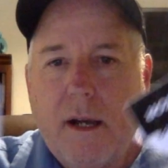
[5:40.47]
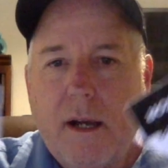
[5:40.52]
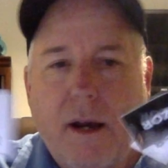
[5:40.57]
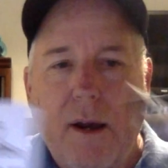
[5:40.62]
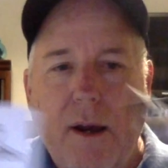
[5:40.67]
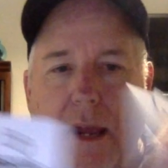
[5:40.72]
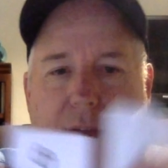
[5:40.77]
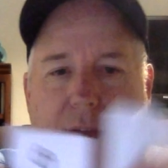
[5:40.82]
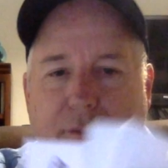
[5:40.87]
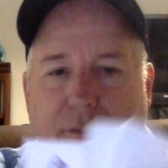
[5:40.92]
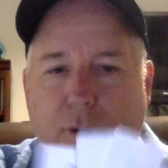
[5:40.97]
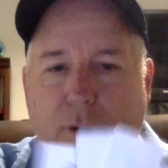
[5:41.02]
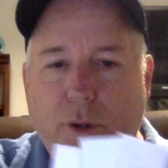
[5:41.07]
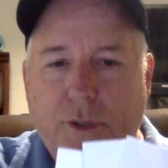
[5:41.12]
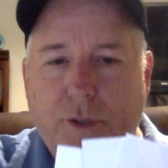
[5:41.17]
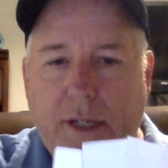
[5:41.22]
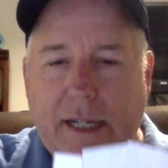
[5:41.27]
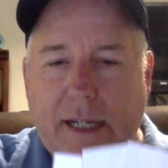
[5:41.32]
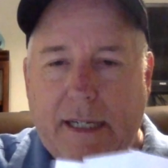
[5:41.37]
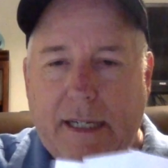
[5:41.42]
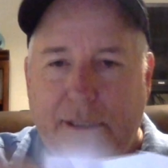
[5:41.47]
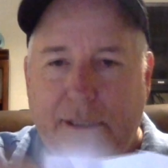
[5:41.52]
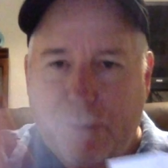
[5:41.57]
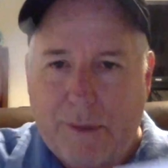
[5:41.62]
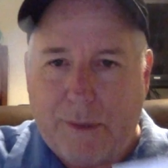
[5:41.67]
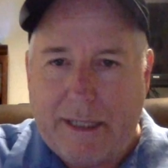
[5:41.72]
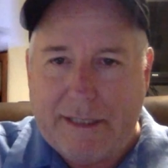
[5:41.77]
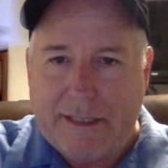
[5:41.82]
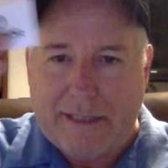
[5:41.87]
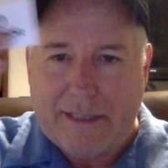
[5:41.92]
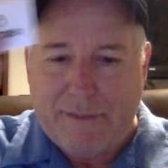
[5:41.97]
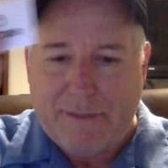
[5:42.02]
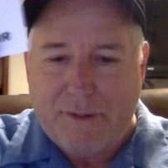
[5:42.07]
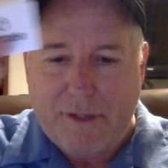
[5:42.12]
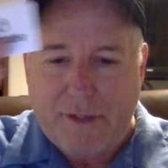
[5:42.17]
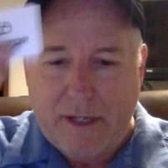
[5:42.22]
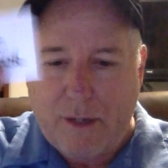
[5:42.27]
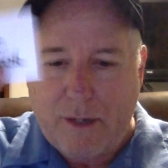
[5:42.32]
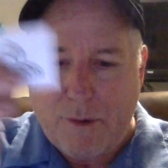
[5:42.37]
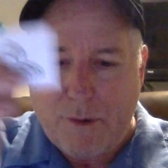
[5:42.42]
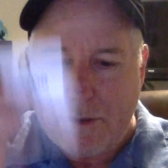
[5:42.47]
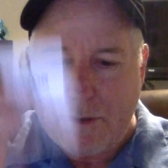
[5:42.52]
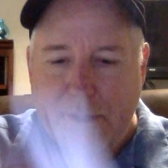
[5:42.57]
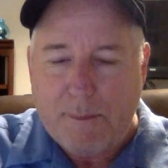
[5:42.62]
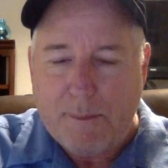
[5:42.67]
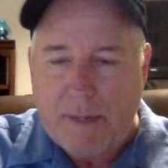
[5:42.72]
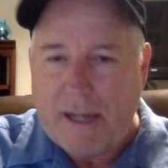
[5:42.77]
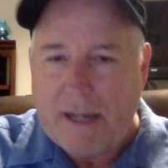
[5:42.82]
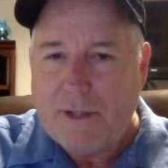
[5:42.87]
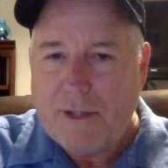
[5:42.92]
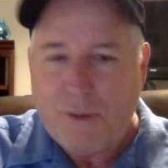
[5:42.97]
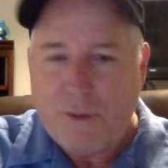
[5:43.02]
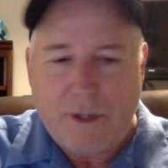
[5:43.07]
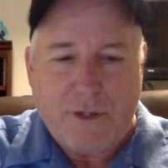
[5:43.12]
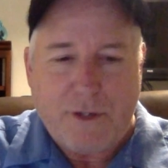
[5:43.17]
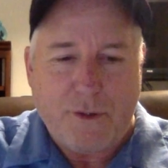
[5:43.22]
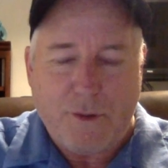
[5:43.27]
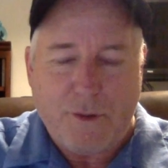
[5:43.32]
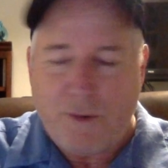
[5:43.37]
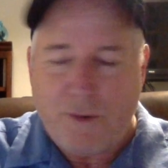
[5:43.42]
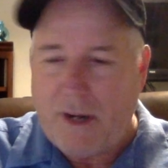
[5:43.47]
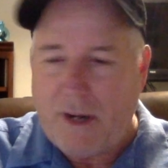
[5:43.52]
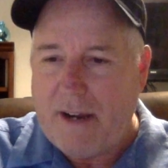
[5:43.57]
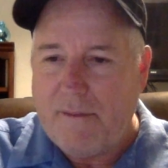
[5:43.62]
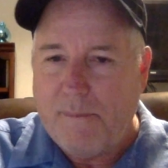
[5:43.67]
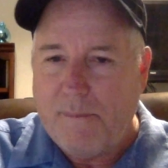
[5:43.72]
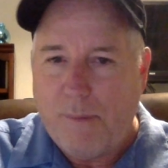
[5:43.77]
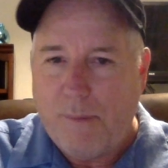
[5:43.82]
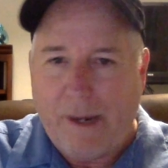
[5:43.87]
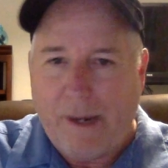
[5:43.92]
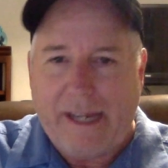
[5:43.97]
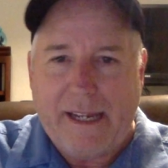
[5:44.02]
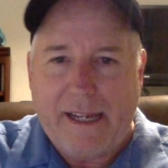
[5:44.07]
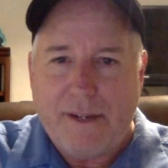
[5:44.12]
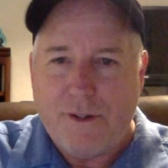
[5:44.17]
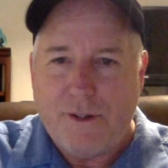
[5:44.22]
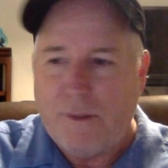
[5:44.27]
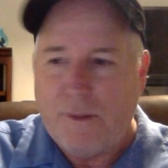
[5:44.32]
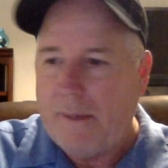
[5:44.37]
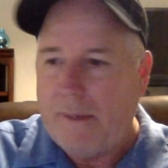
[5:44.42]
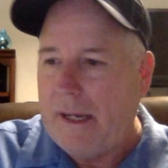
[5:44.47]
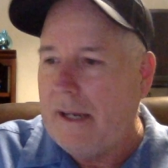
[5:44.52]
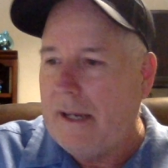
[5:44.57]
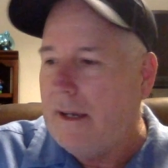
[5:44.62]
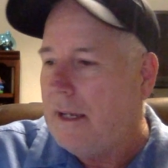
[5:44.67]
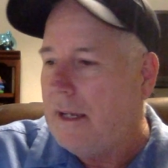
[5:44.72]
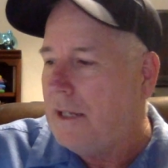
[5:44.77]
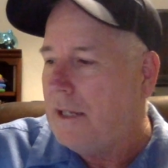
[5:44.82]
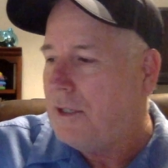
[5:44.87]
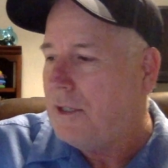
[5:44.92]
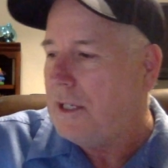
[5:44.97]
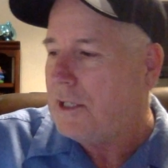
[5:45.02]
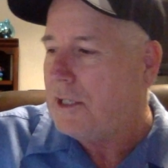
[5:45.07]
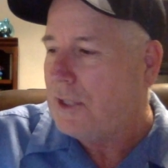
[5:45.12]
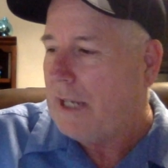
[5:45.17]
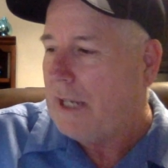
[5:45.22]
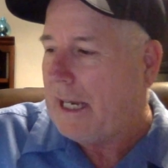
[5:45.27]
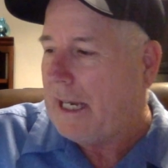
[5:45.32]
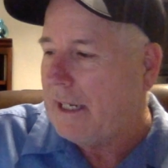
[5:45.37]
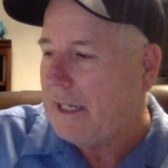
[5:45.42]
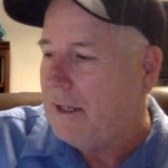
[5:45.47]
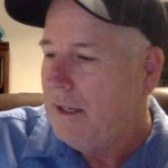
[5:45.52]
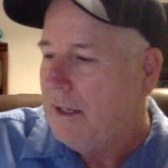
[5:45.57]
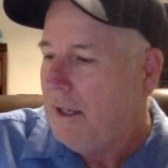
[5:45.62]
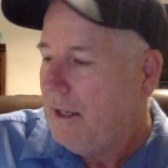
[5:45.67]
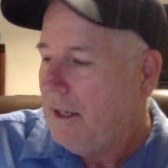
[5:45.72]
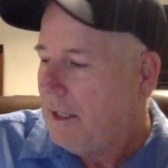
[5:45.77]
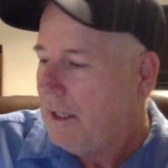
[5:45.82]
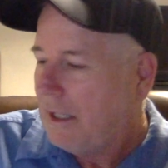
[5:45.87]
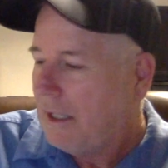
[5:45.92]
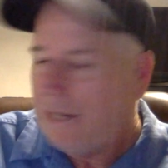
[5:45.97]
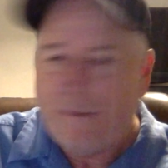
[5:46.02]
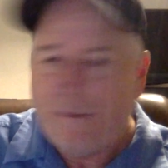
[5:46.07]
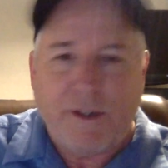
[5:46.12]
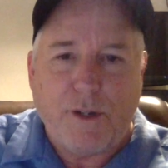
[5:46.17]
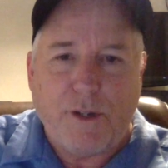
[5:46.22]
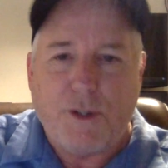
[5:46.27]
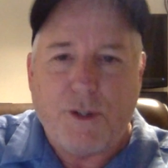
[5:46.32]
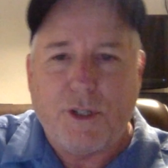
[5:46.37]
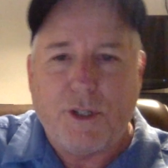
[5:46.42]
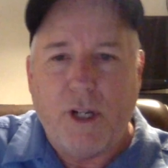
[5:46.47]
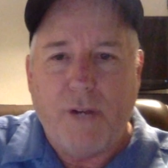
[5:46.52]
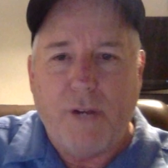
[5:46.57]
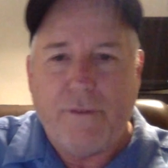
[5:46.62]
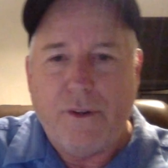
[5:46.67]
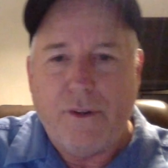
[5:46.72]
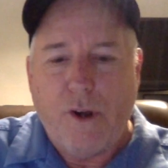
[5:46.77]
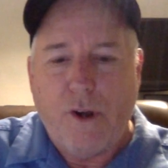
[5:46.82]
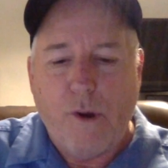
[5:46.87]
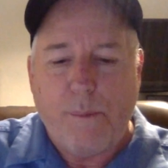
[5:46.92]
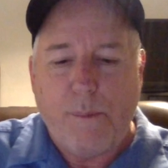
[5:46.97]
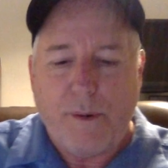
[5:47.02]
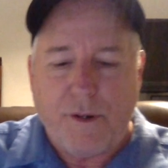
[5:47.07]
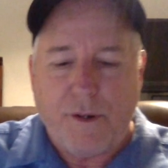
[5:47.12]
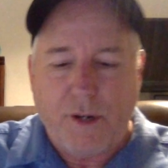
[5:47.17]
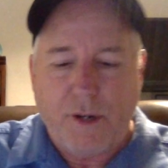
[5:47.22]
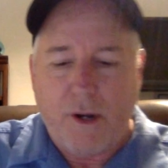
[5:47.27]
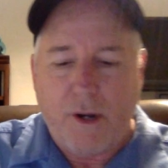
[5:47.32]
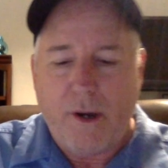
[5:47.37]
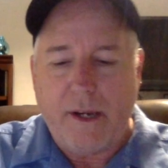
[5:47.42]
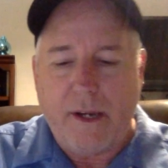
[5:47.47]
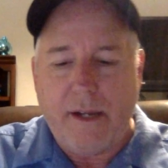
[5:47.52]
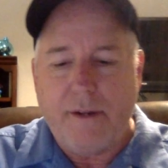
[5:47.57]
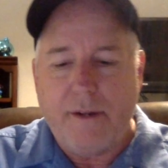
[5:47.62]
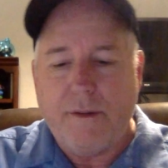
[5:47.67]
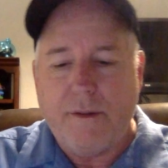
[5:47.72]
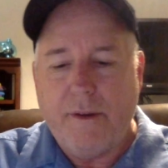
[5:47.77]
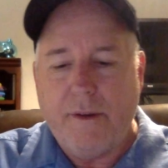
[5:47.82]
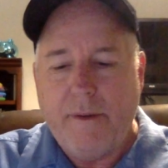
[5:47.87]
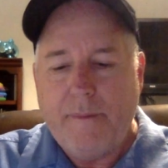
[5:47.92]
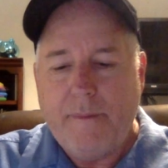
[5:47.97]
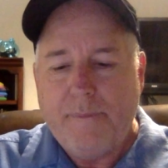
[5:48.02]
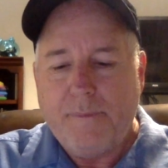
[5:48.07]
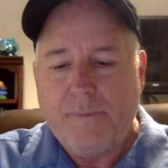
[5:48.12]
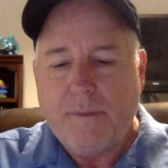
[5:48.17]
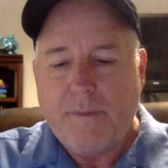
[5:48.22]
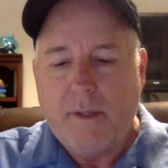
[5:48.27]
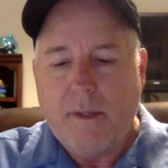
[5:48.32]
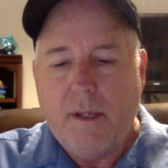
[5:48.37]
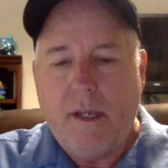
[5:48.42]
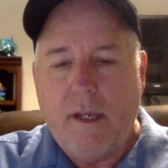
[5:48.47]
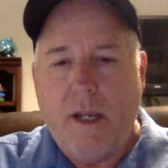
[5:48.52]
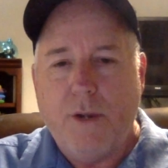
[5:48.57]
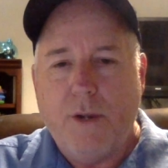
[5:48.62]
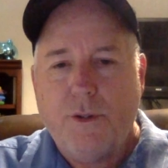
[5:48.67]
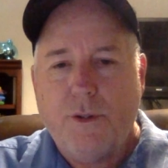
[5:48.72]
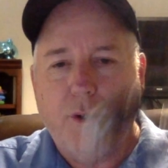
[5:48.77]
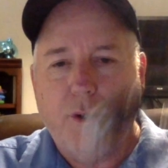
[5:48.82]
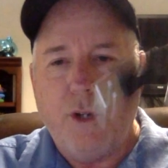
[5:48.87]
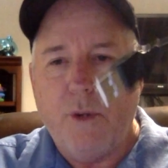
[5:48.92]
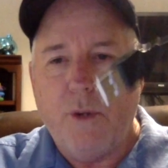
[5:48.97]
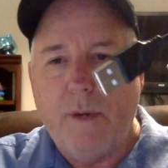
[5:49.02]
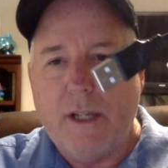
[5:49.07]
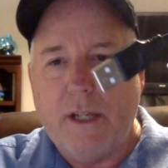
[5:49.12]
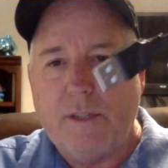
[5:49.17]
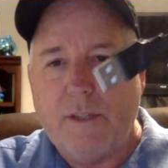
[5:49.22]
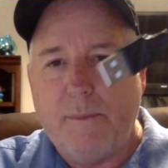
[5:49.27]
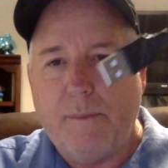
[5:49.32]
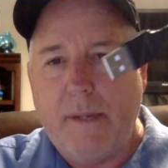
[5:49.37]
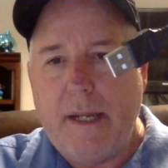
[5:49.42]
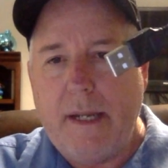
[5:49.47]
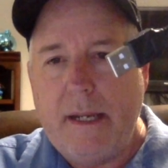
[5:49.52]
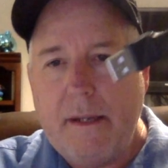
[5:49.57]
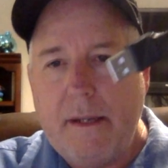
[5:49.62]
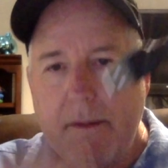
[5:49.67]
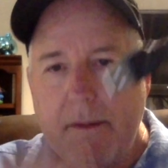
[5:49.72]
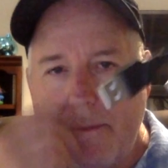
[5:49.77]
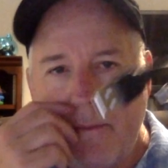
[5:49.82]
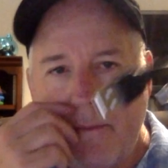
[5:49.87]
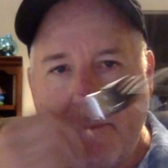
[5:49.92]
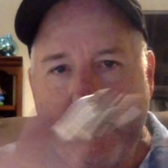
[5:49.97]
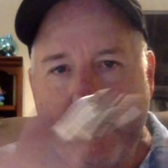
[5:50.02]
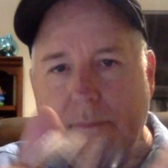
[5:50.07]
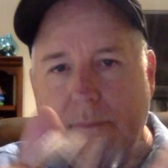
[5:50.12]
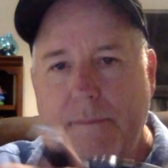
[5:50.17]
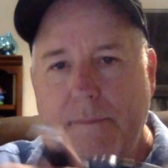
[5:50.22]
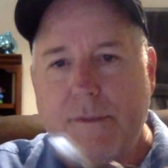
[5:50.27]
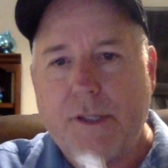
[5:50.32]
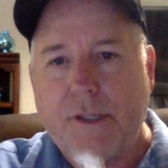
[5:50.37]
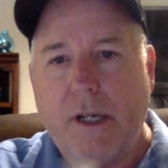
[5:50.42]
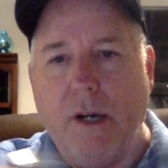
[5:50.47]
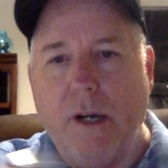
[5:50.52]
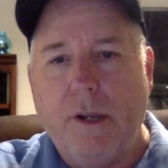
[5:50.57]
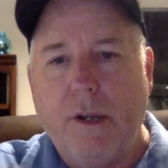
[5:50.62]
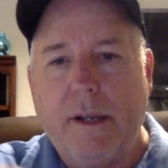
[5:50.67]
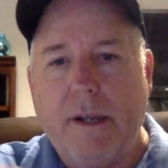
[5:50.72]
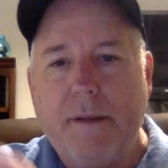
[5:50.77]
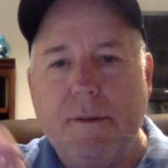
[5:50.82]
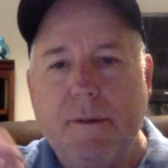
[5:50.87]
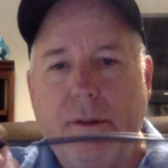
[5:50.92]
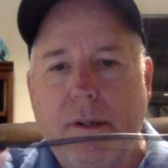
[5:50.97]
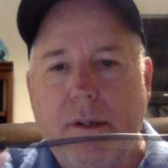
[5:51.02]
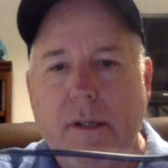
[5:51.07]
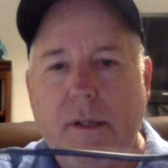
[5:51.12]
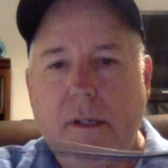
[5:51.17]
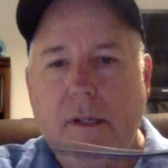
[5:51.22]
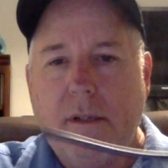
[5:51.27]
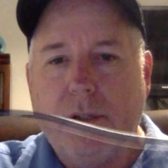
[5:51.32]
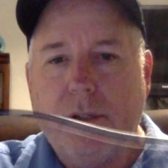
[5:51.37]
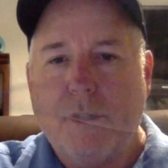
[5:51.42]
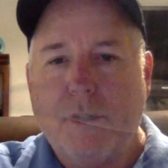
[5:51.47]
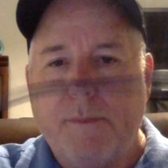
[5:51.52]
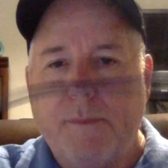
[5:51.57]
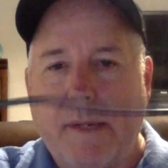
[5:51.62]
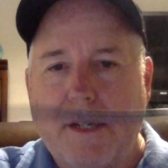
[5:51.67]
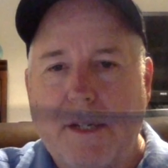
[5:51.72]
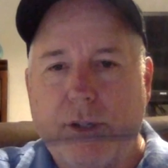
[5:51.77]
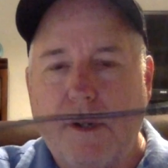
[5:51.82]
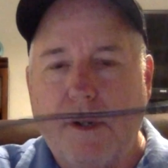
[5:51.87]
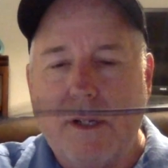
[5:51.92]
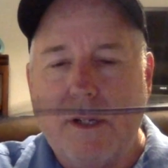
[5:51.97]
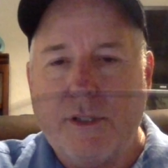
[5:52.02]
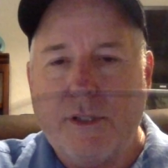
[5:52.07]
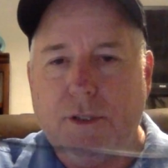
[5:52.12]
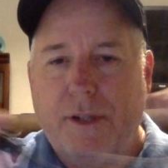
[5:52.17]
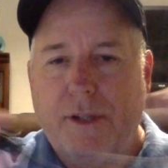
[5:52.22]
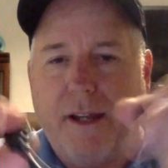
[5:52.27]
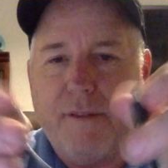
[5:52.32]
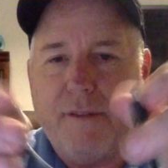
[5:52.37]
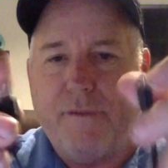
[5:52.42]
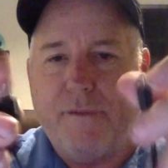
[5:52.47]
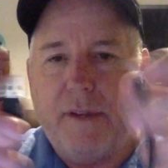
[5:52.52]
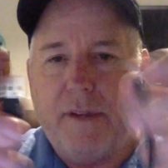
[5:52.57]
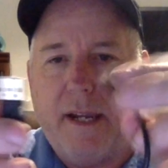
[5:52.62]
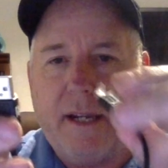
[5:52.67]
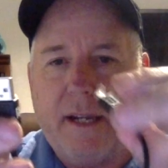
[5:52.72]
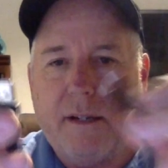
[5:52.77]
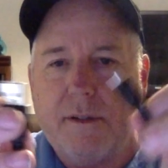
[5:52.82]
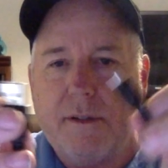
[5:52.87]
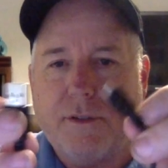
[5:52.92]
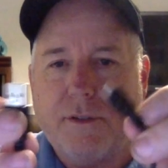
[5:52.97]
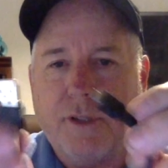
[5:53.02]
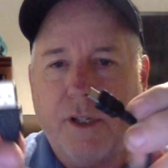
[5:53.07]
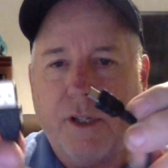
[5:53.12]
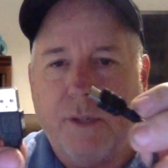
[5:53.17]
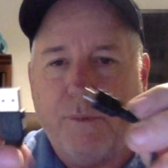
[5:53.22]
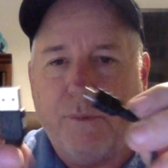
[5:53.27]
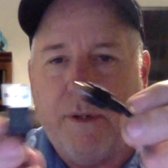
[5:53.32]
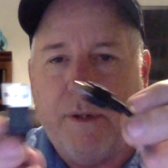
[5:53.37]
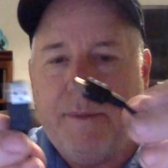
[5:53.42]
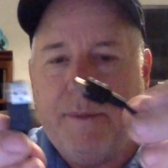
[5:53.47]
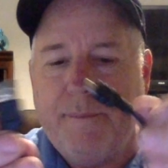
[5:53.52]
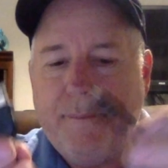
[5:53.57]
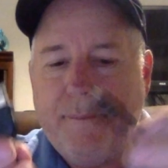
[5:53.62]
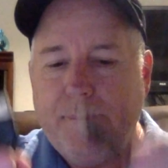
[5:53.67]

hey, folks, I got $27 in my Trezor drive. Break into me. It's like giving yourself an open target. Here's your USB, solid. Just make sure it's not a fake. It's a good one.